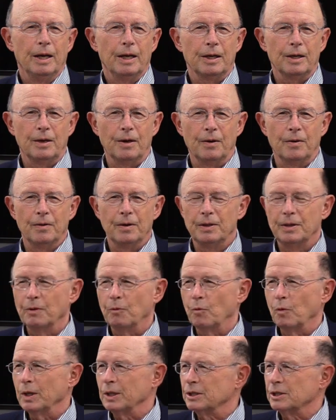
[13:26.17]
You know,
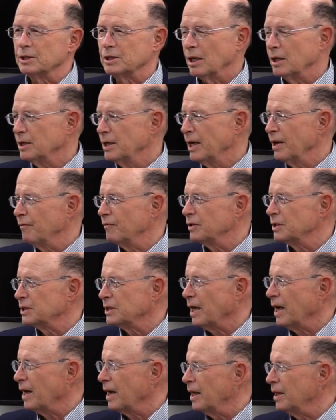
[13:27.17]
the, where the sun never
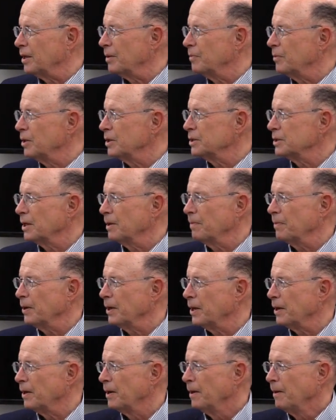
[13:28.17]
set in the British
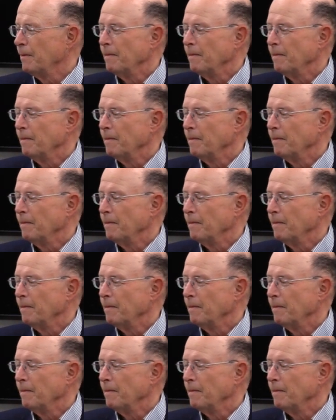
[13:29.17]
Empire.